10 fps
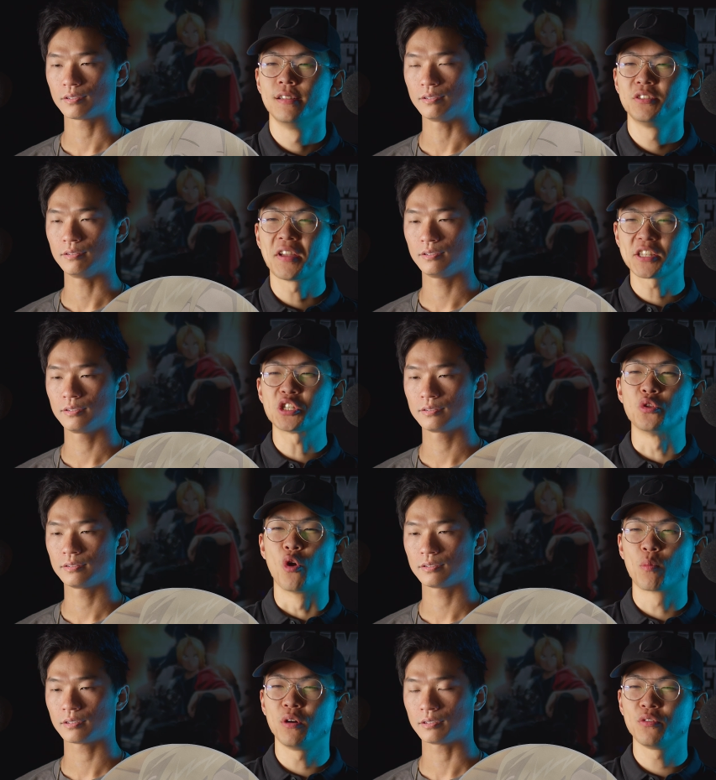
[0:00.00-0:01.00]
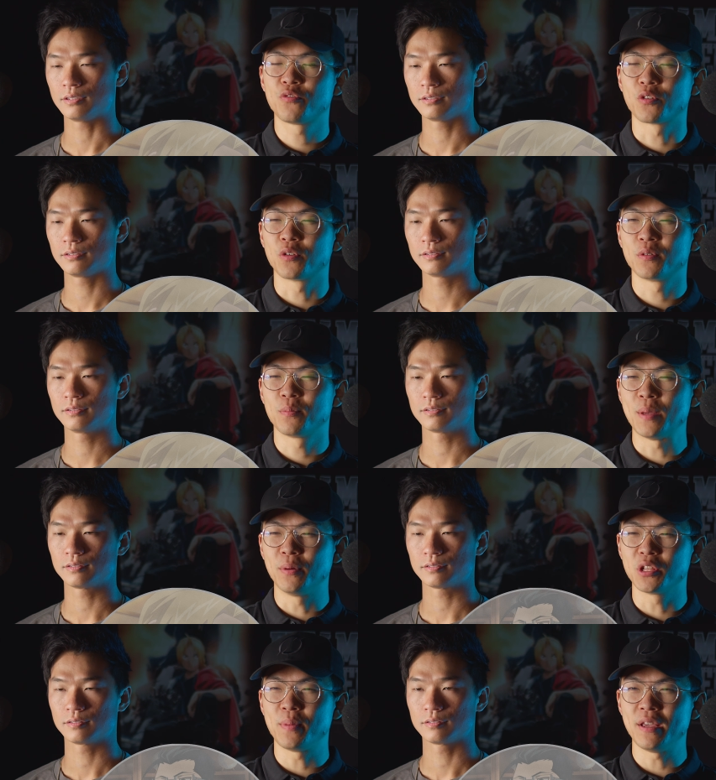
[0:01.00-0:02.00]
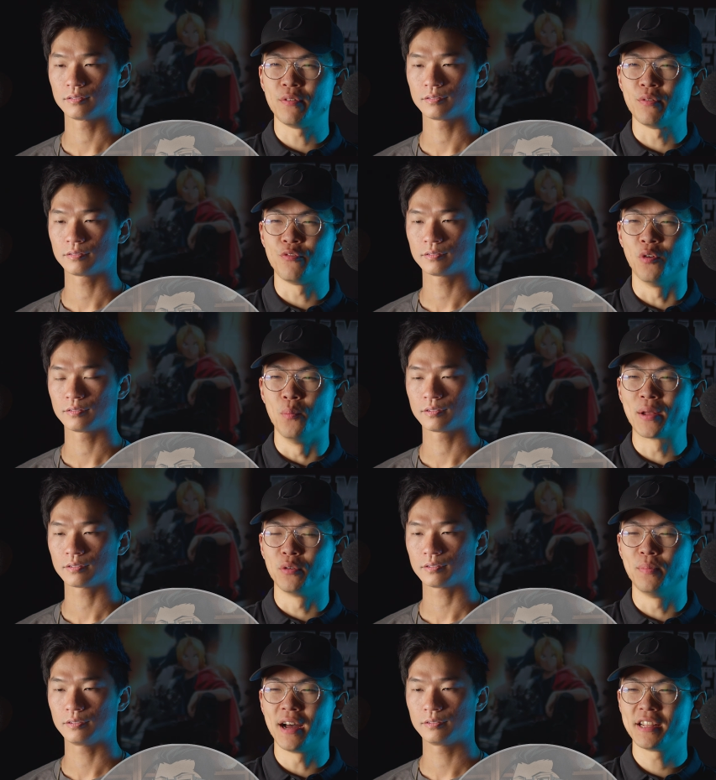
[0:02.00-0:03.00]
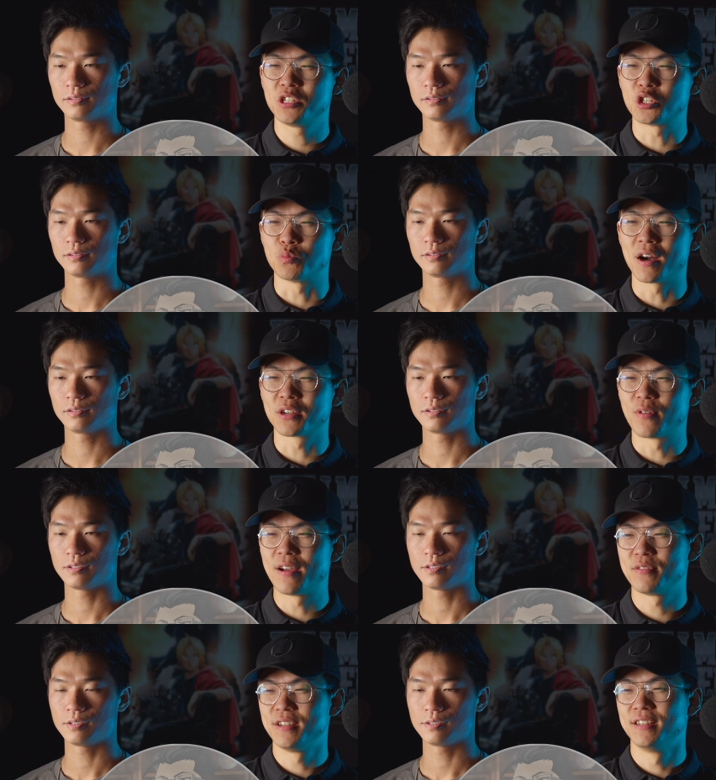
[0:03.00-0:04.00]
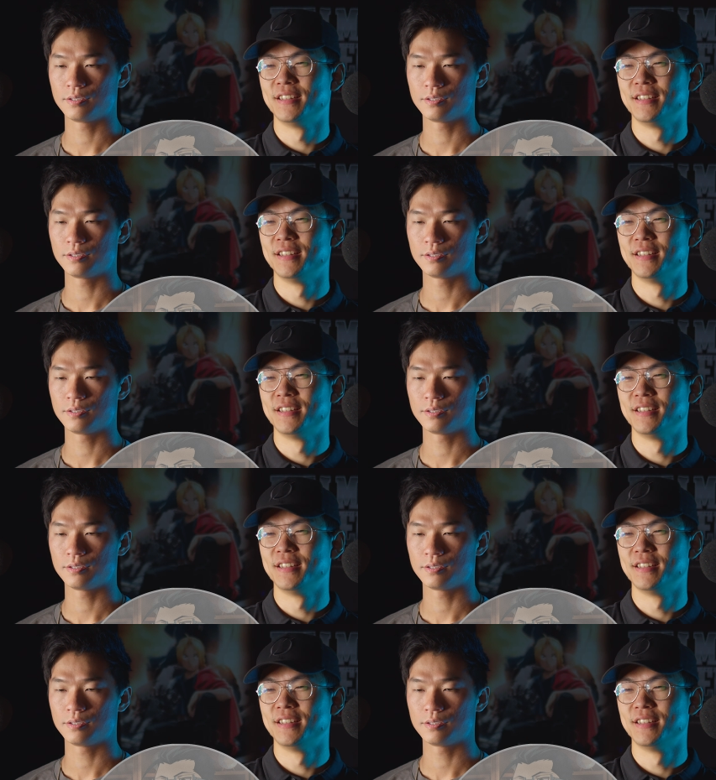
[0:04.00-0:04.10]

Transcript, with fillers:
Speaker 1: So I guess it's normal for people to be in full metal bodies just walking around.